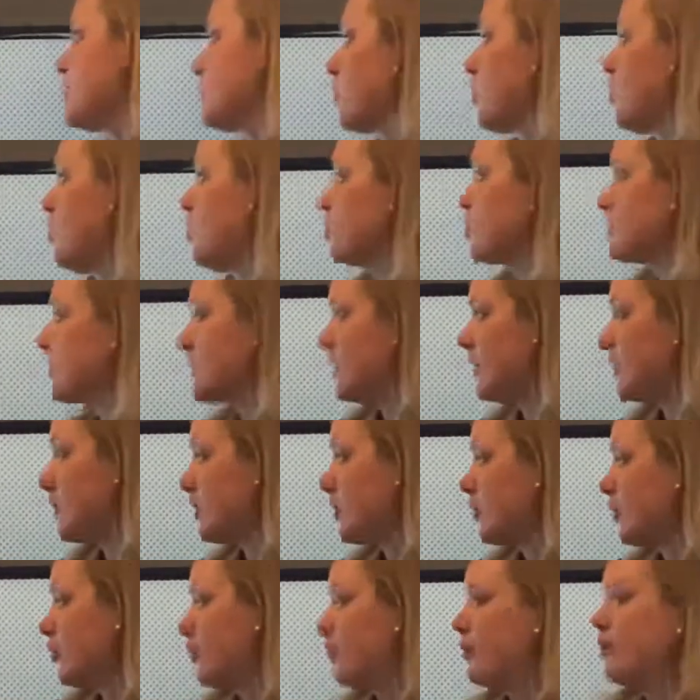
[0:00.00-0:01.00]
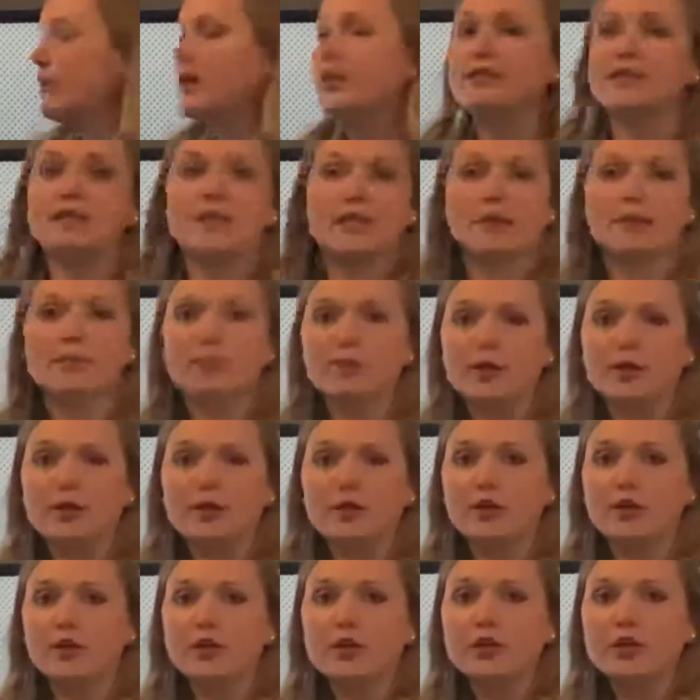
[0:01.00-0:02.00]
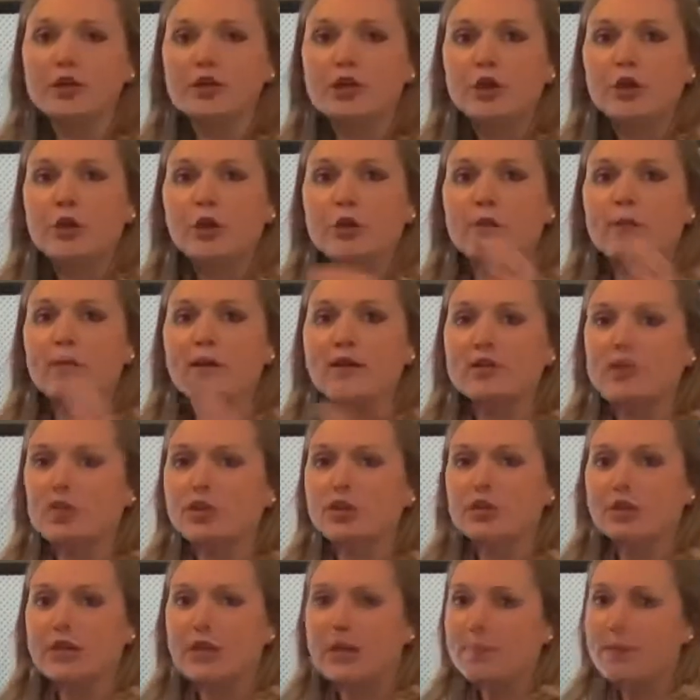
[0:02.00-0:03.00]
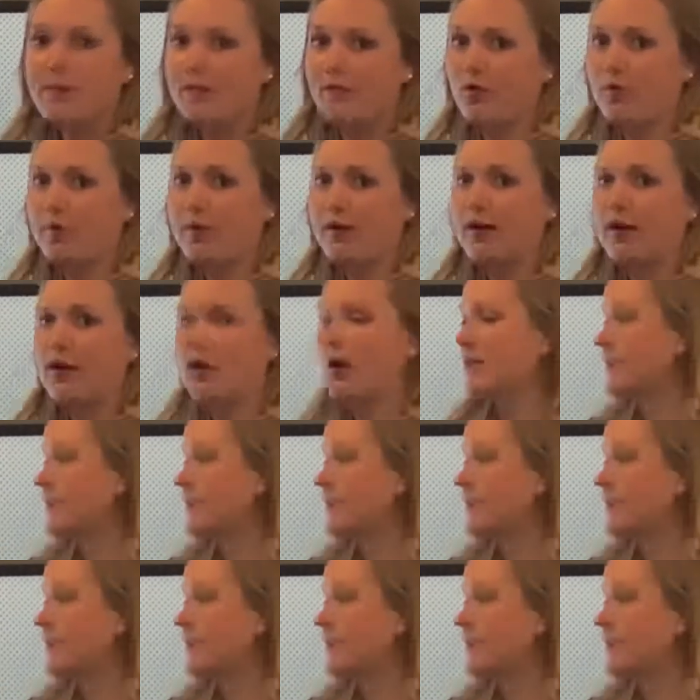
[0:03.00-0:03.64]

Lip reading: roles can include a team leader who makes sure to keep everybody on